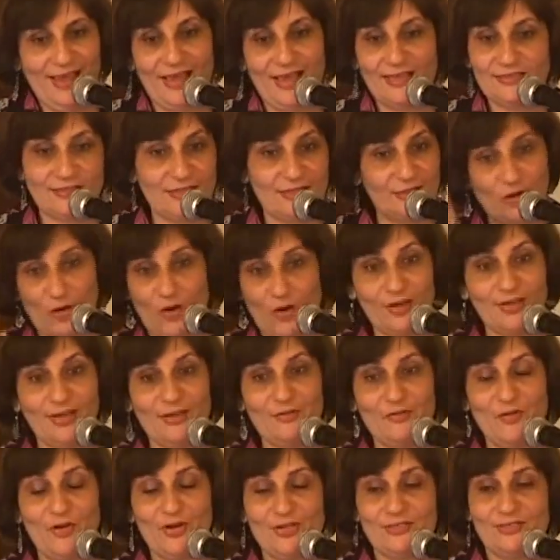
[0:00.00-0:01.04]
It's the
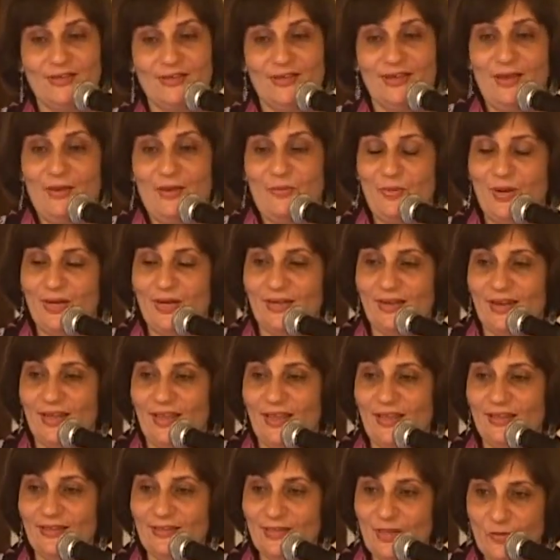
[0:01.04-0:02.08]
talking voice. But
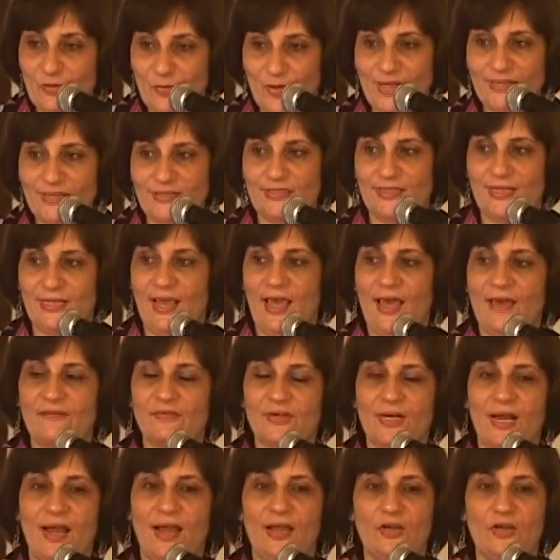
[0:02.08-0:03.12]
in the West, they have
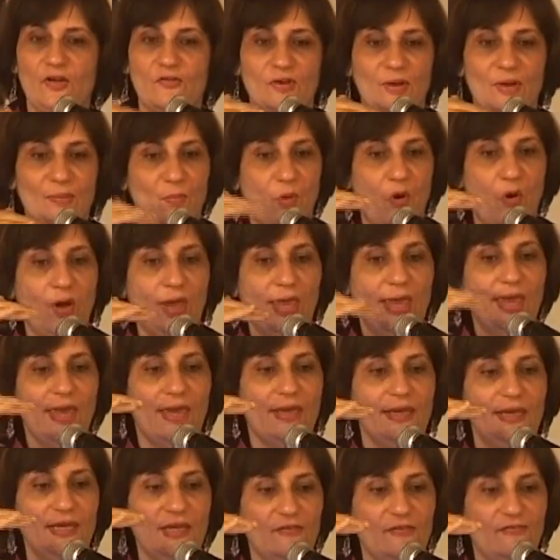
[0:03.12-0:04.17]
a kind of a more
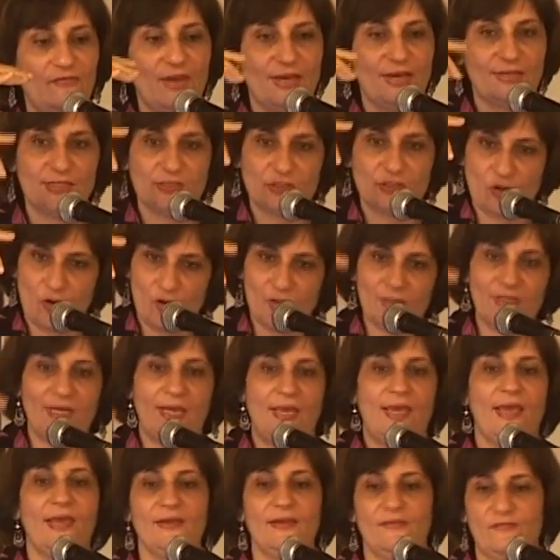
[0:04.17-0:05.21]
airy effect. It's called the
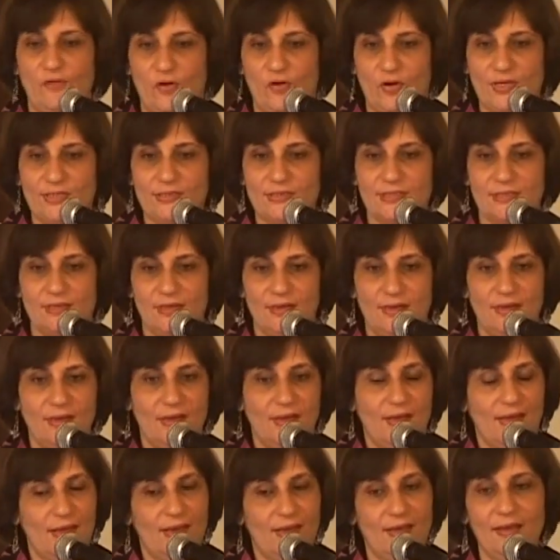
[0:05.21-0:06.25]
head voice.
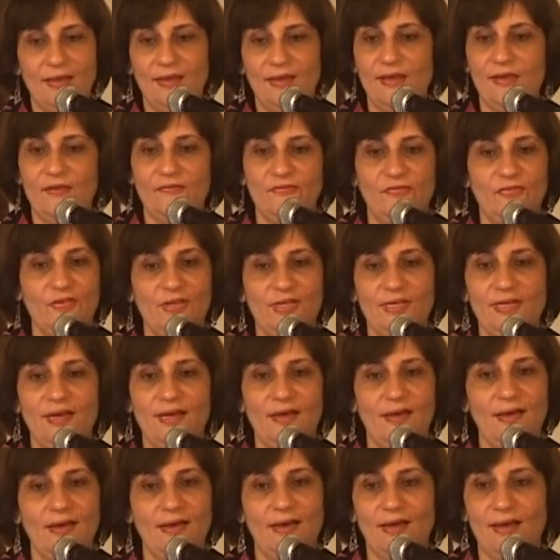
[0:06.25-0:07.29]
Every
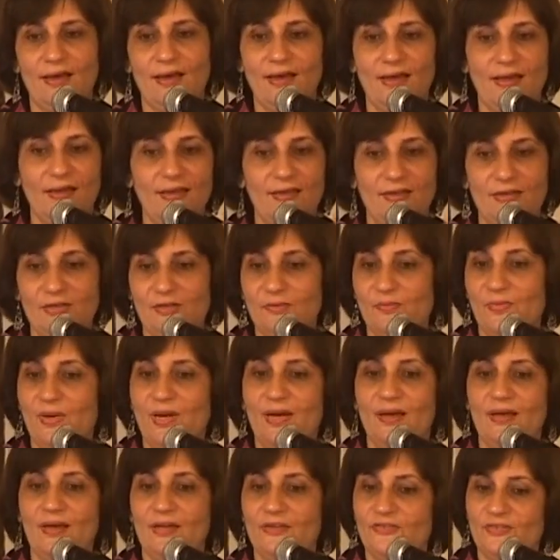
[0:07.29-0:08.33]
night in
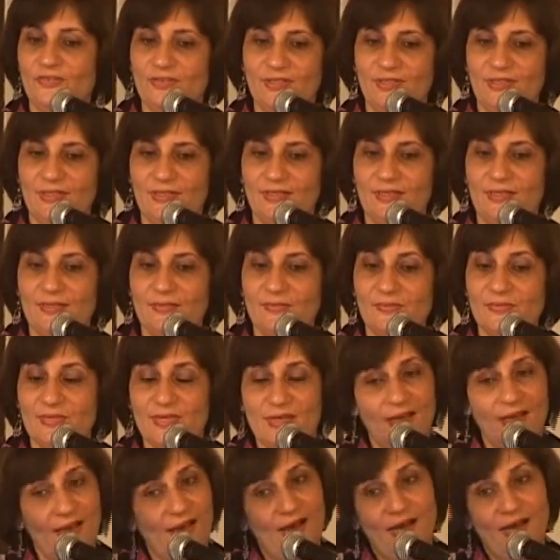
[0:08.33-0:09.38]
my dream,
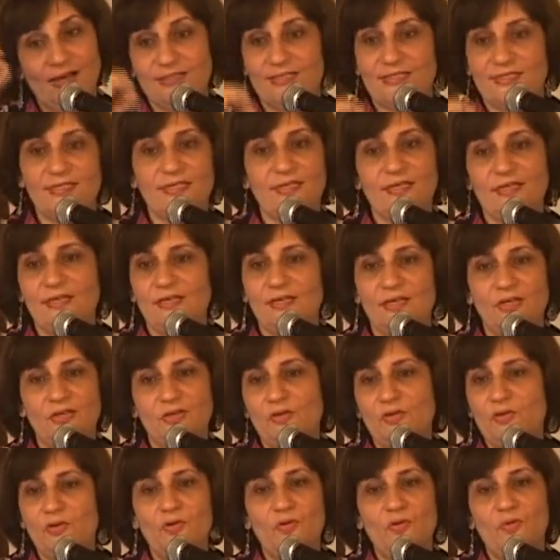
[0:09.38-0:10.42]
I
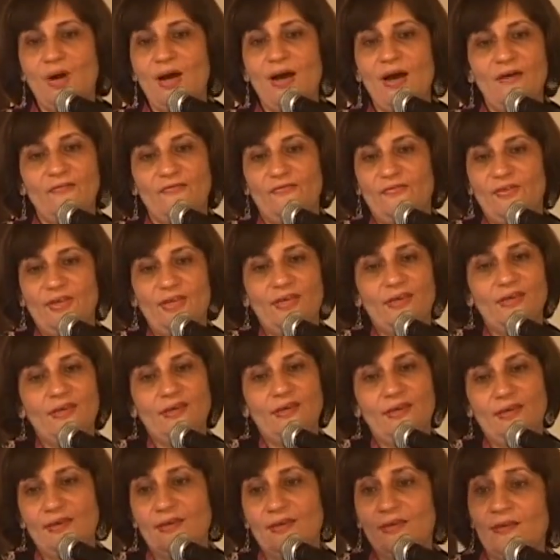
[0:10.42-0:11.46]
see you, I
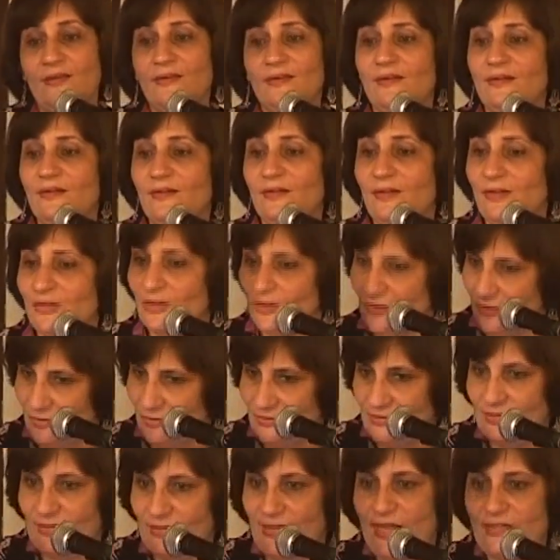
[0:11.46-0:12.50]
feel.
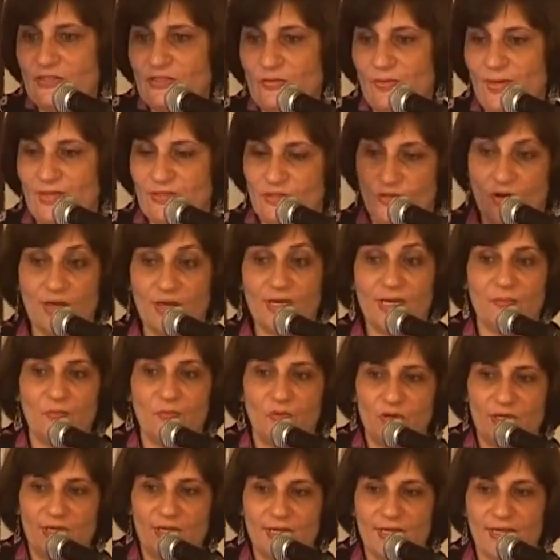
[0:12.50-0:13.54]
Oh, so that's why. Sorry, a
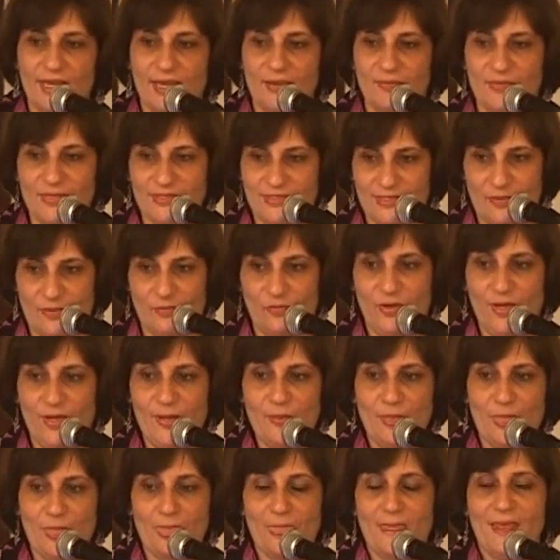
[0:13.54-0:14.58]
murki came in somewhere.